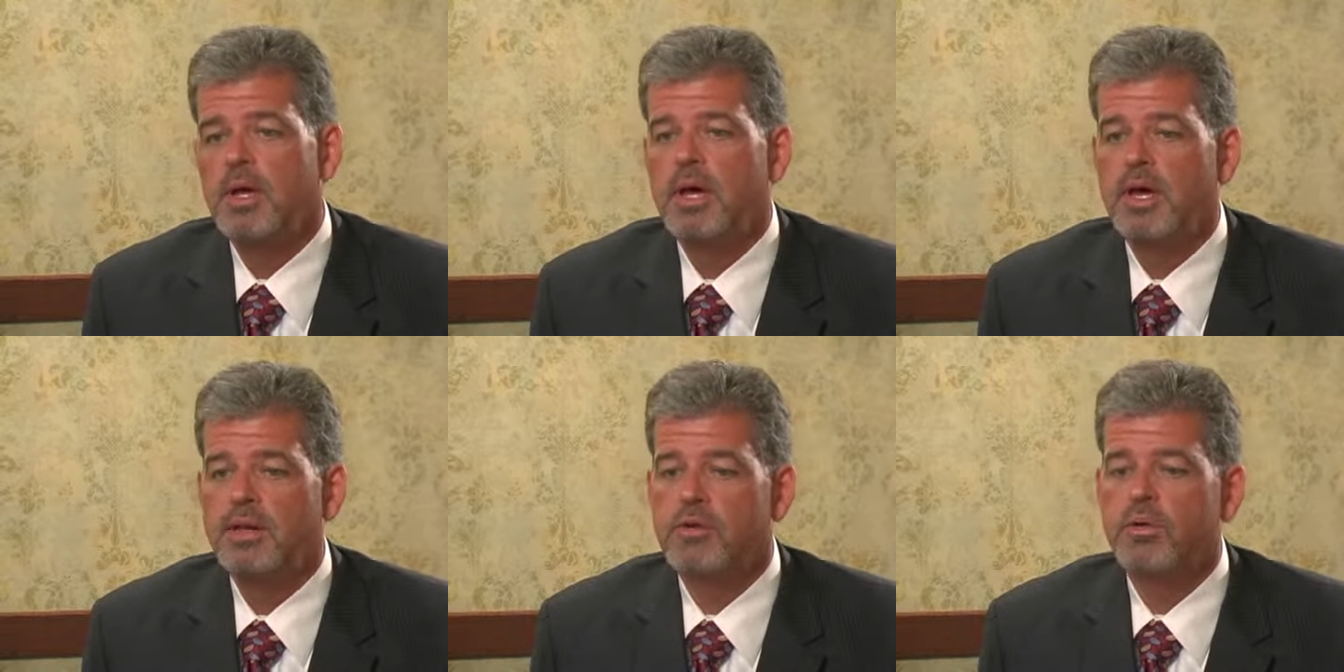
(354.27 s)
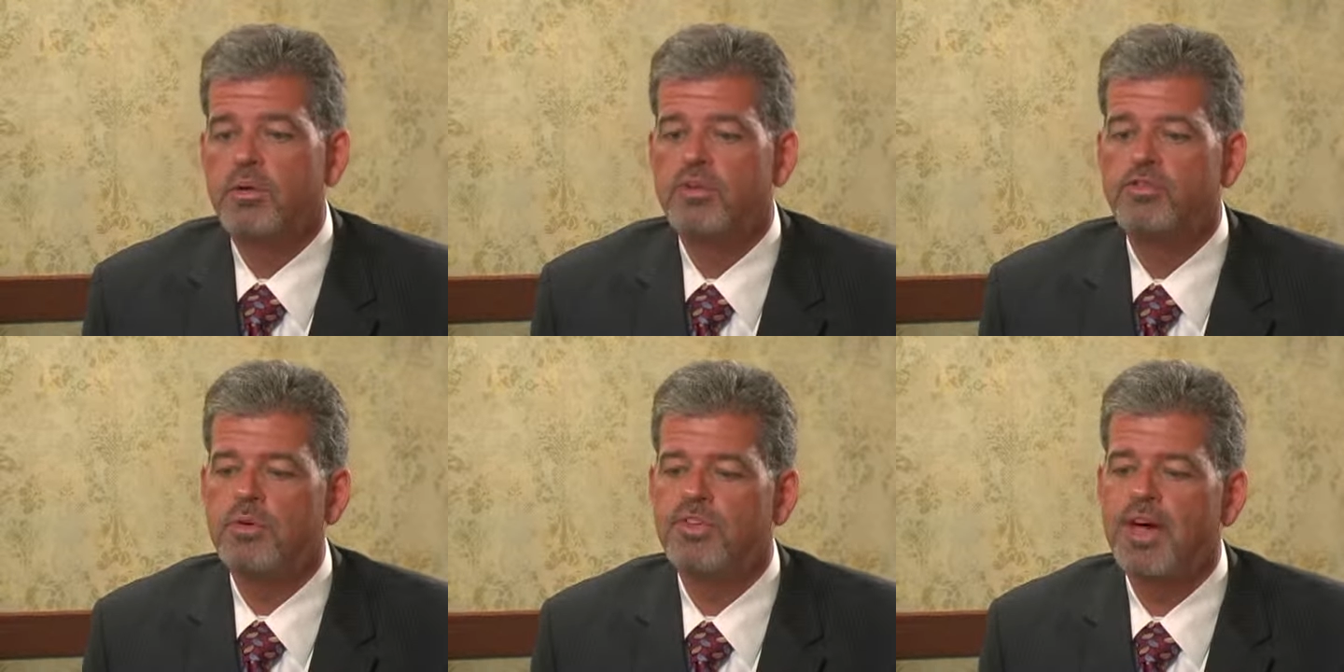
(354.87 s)
And the core
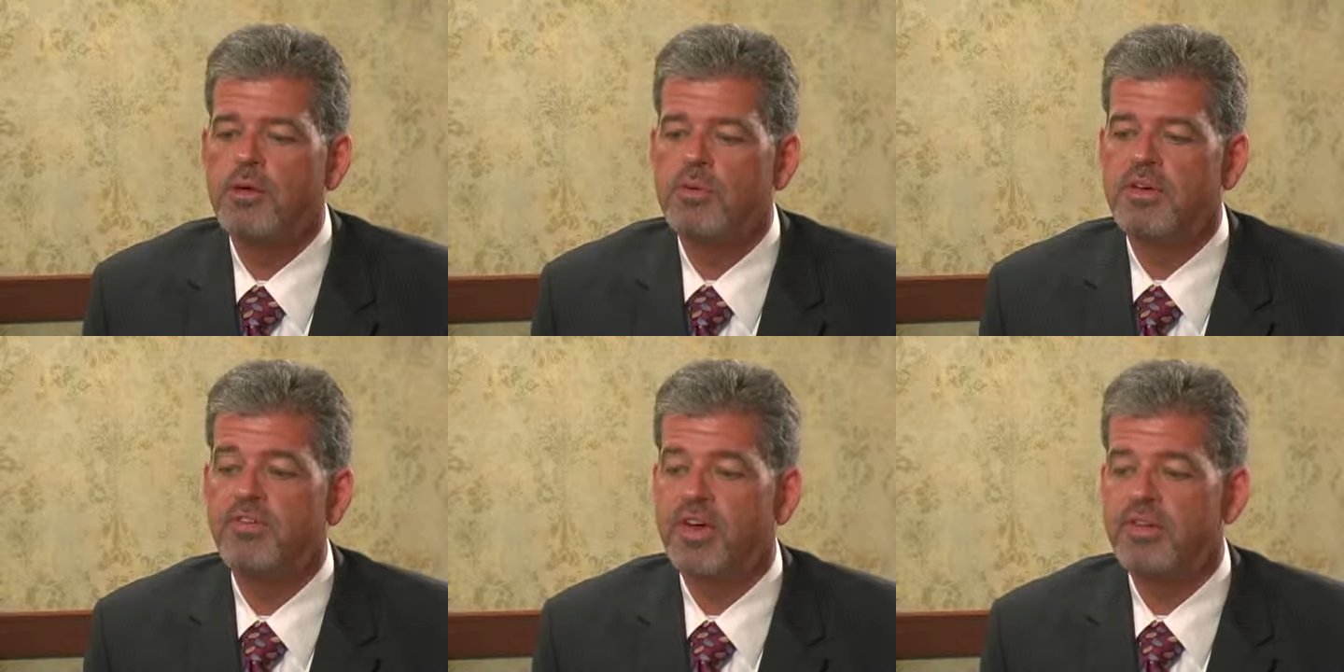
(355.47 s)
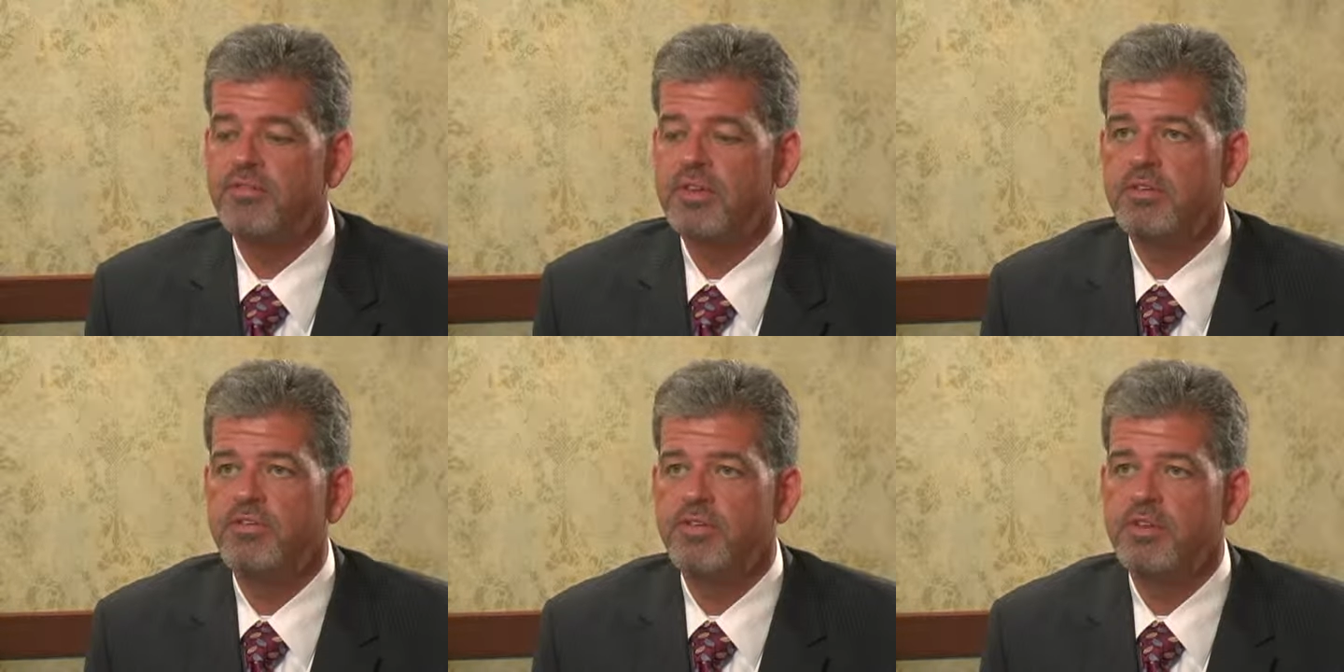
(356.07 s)
issue is how do we effectively and
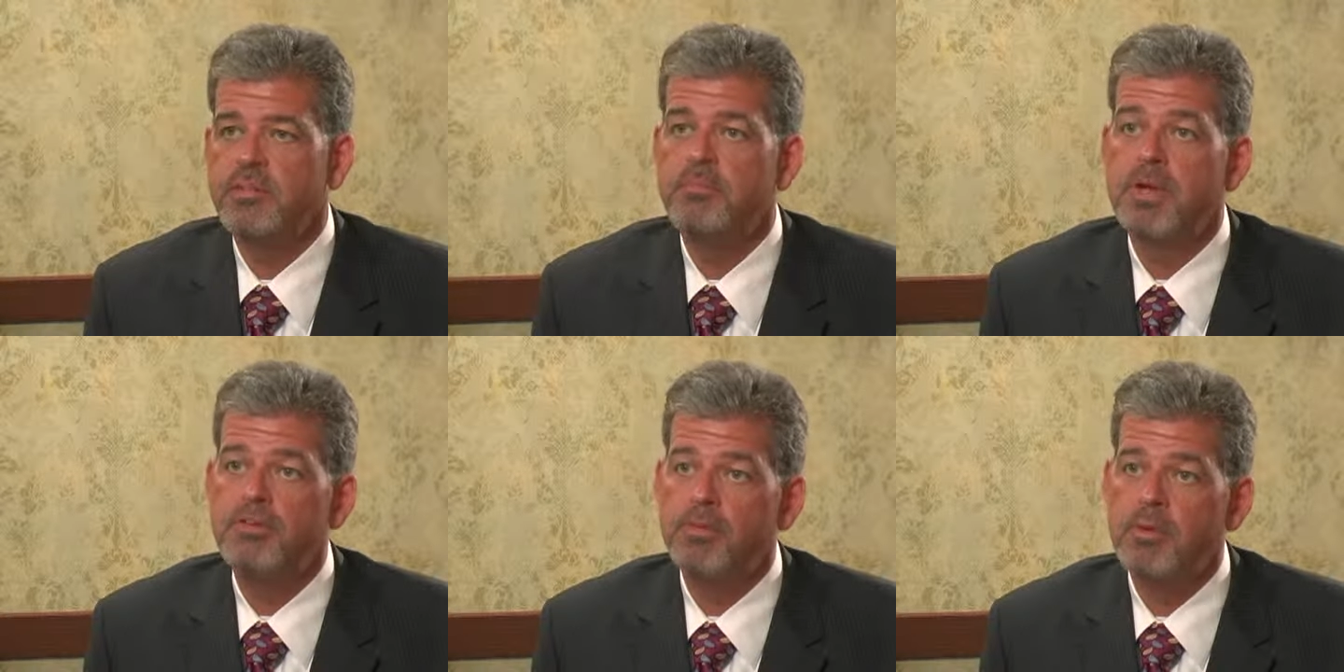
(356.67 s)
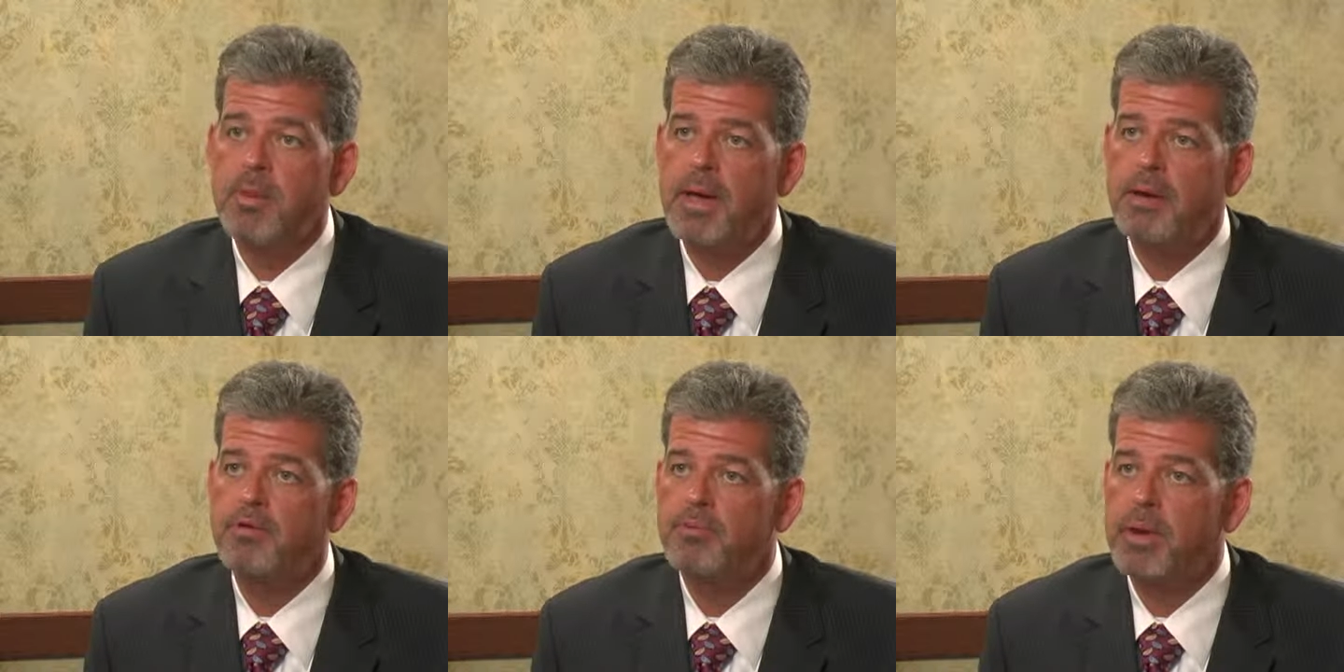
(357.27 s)
efficiently measure what
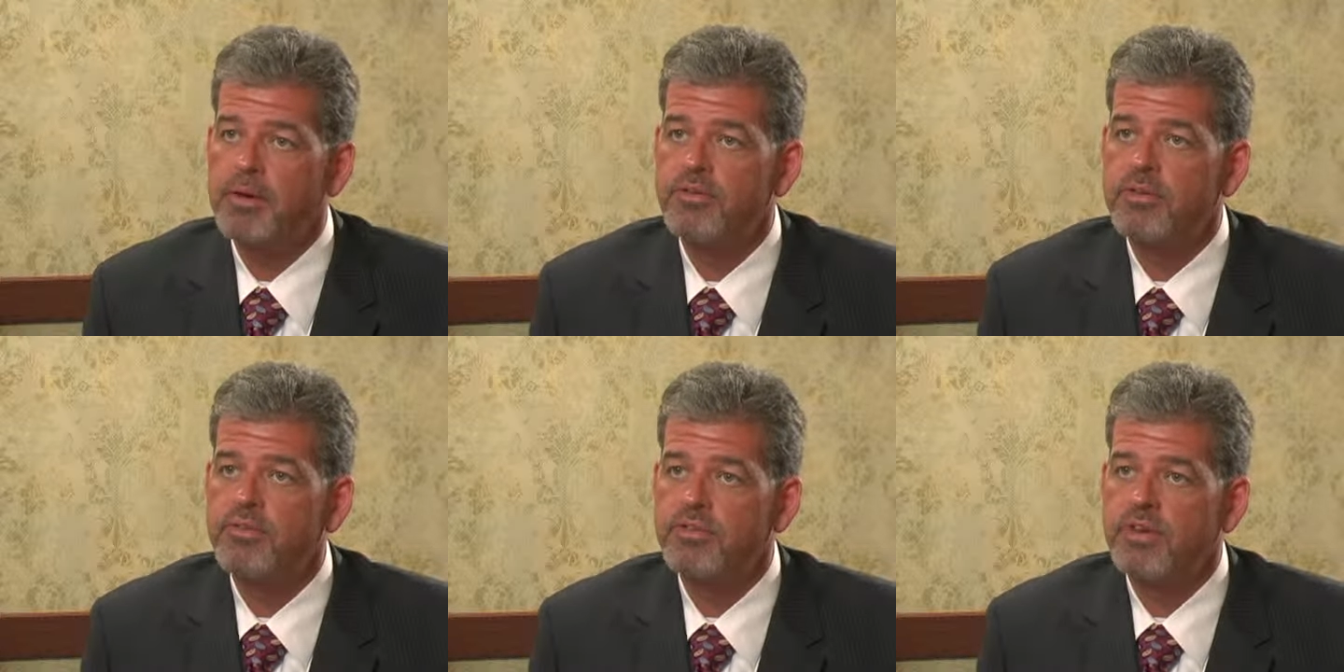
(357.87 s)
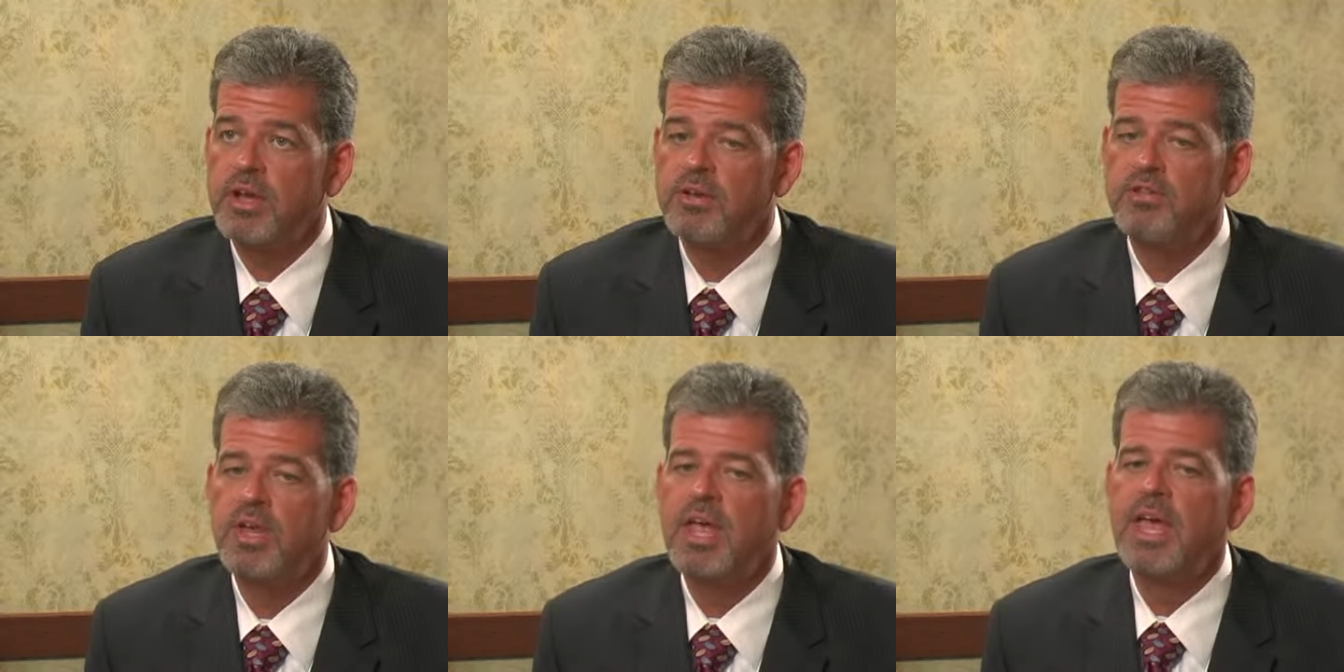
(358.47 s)
matters, monitor for
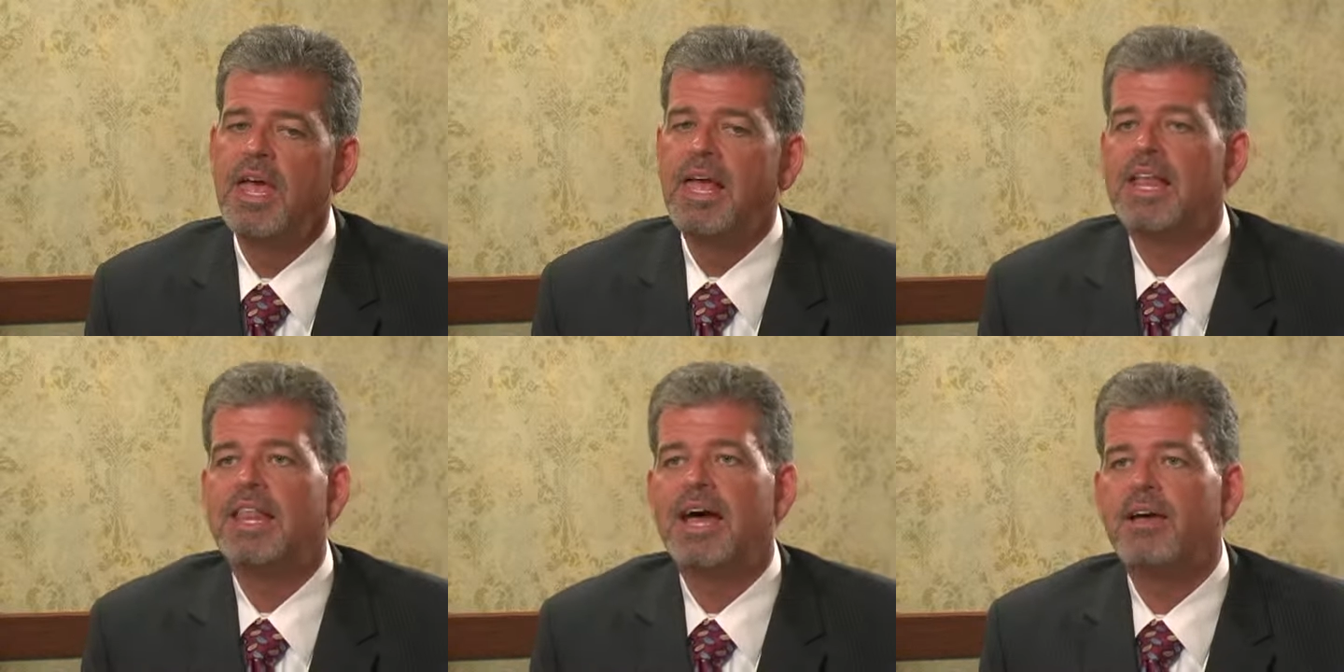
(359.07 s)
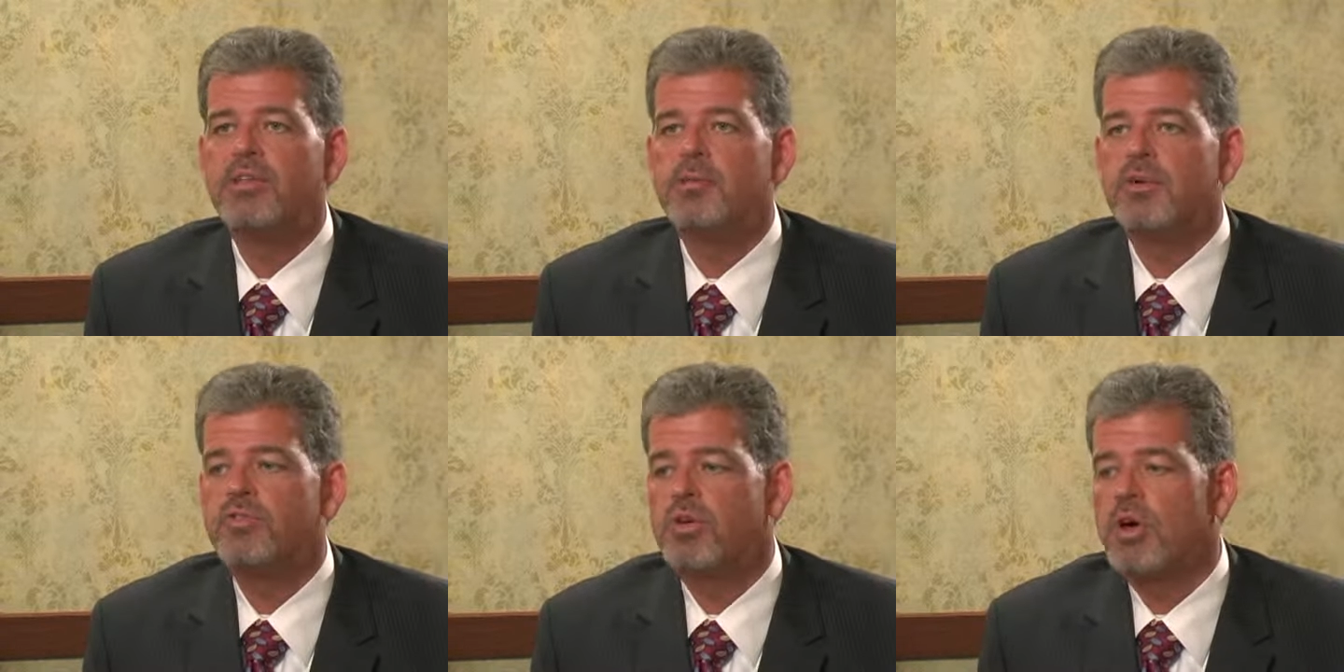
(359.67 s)
change, and allow you the
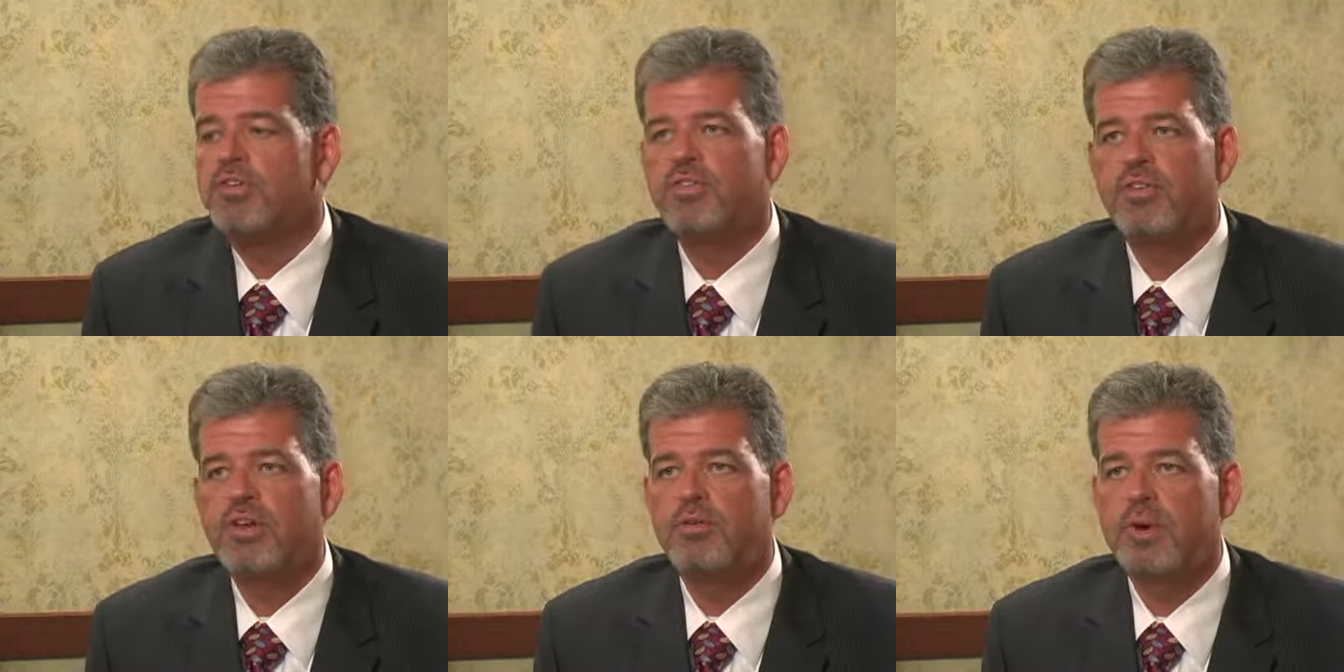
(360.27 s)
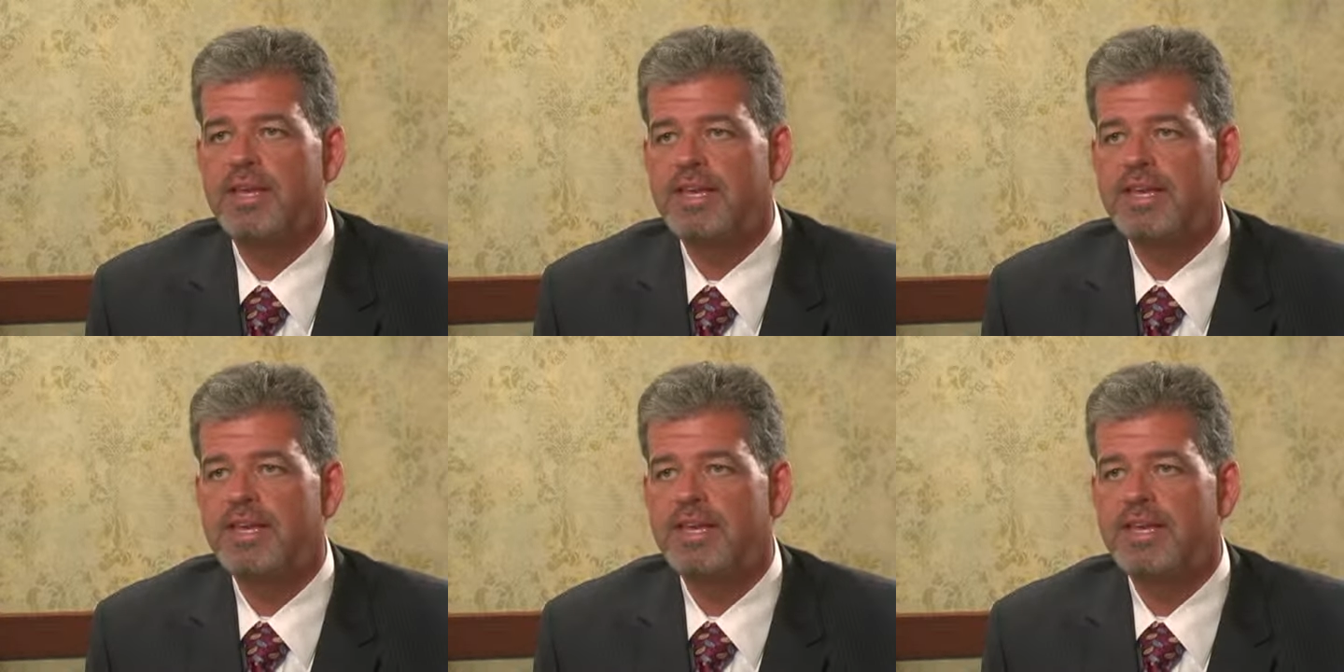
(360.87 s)
most cost-effective way to